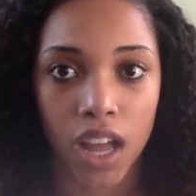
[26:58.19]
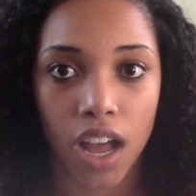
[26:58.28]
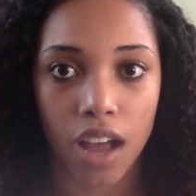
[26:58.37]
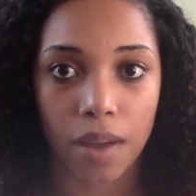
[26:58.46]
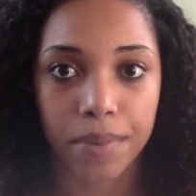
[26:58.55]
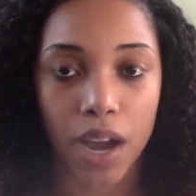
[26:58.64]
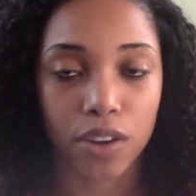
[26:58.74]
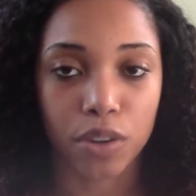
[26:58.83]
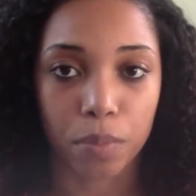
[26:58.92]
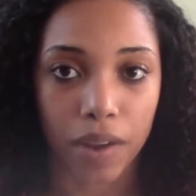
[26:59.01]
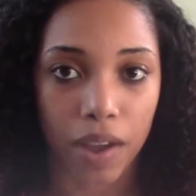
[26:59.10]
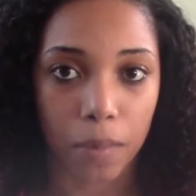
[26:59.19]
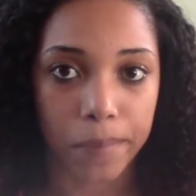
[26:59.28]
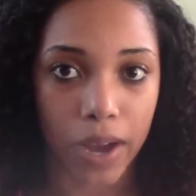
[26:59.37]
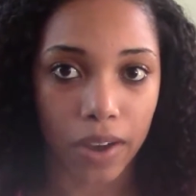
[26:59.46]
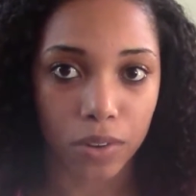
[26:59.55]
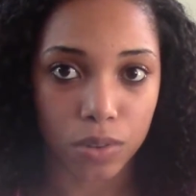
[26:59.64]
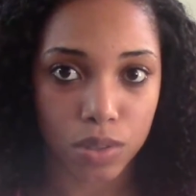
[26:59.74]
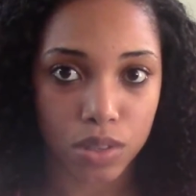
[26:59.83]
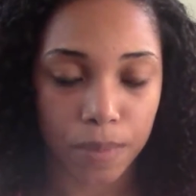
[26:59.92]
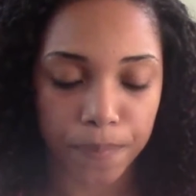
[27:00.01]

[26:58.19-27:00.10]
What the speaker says: Dr.Brown bottles